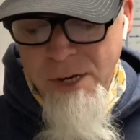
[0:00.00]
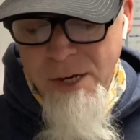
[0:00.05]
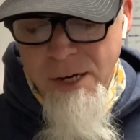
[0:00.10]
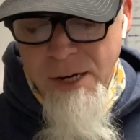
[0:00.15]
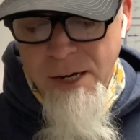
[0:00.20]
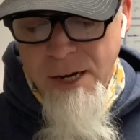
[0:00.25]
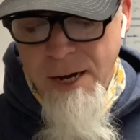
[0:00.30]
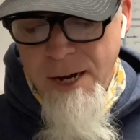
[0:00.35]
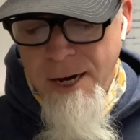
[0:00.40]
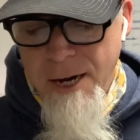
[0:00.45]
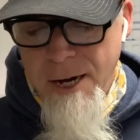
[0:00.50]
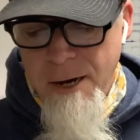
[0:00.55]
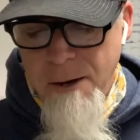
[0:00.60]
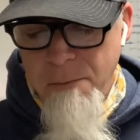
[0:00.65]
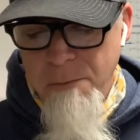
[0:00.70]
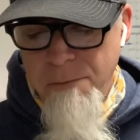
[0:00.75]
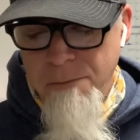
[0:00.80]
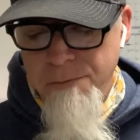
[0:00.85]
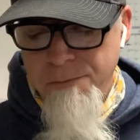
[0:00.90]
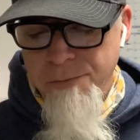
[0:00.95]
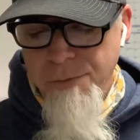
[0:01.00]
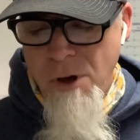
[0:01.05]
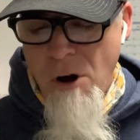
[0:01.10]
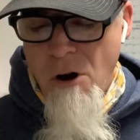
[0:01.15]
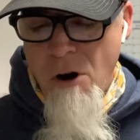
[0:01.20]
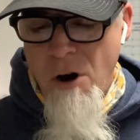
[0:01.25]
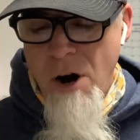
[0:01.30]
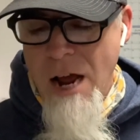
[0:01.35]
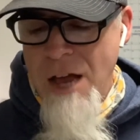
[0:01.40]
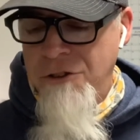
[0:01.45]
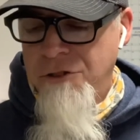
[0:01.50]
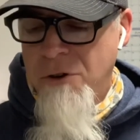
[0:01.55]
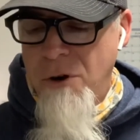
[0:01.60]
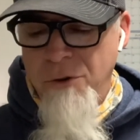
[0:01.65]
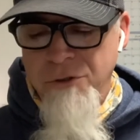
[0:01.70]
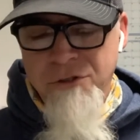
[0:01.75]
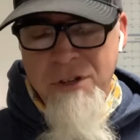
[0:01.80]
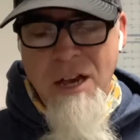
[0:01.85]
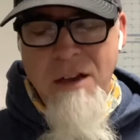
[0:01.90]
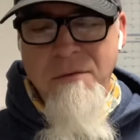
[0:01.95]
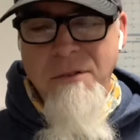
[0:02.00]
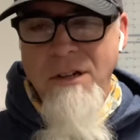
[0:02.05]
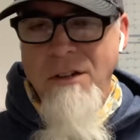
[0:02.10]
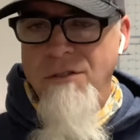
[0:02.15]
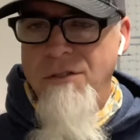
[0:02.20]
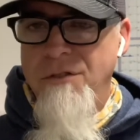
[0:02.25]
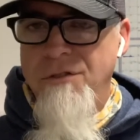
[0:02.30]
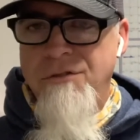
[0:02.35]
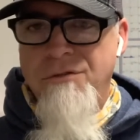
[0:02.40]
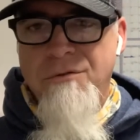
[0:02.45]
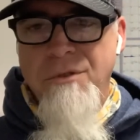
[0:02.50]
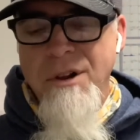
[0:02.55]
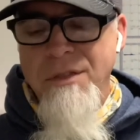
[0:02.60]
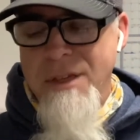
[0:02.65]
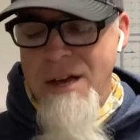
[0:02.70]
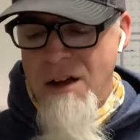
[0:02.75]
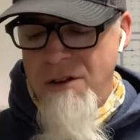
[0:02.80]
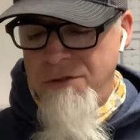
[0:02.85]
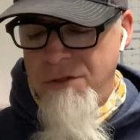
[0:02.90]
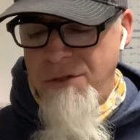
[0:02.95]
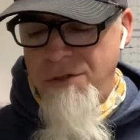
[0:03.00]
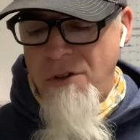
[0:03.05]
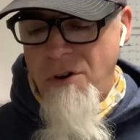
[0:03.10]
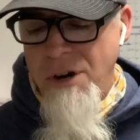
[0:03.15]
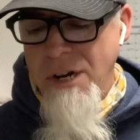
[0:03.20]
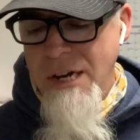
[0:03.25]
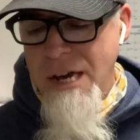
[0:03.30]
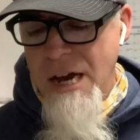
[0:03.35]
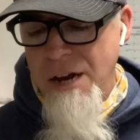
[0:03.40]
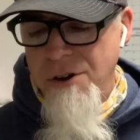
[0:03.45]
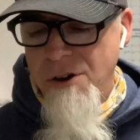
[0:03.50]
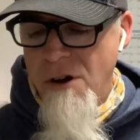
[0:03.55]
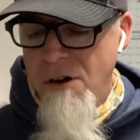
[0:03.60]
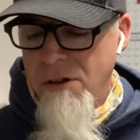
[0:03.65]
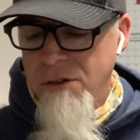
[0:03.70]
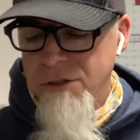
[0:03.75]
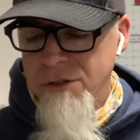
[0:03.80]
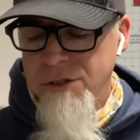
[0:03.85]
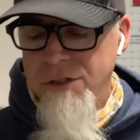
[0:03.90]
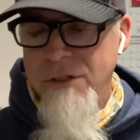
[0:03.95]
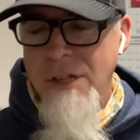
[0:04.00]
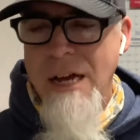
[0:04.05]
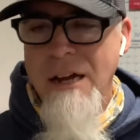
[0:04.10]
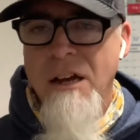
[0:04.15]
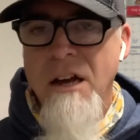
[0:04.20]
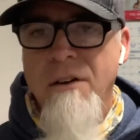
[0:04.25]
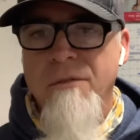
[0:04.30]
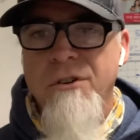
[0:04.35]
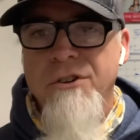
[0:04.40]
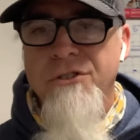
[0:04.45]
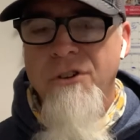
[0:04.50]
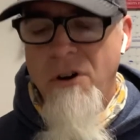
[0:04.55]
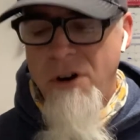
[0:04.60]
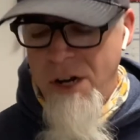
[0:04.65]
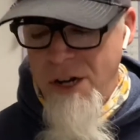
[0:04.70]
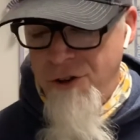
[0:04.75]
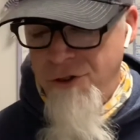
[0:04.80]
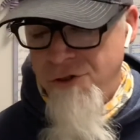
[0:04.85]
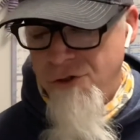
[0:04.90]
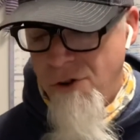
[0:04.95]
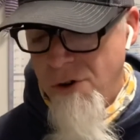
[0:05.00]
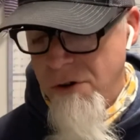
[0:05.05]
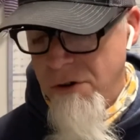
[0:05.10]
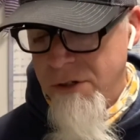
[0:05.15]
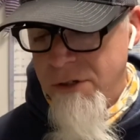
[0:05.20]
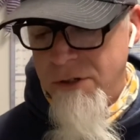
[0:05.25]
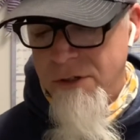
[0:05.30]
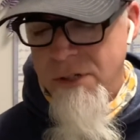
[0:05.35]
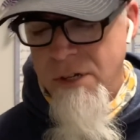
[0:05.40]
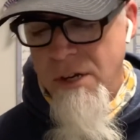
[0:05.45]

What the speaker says: Our escrow savings is $3,039. That covers our insurance.